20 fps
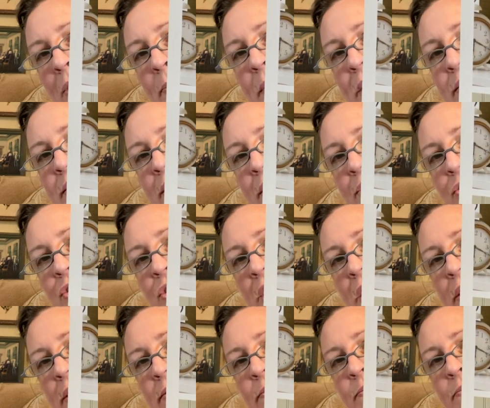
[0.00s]
My
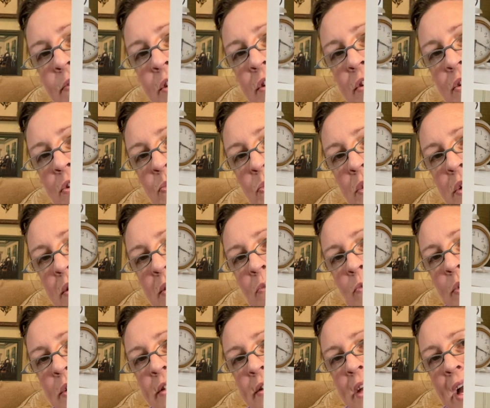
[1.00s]
Sunshine. This is one of the
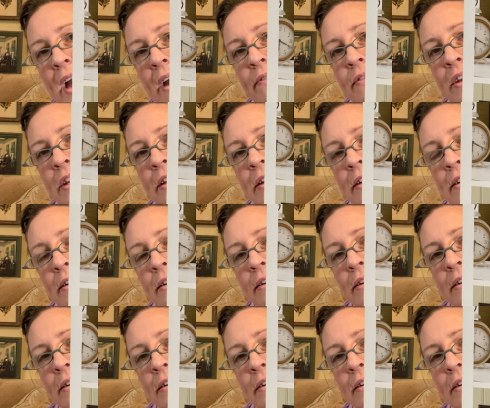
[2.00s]
ones I have kitted.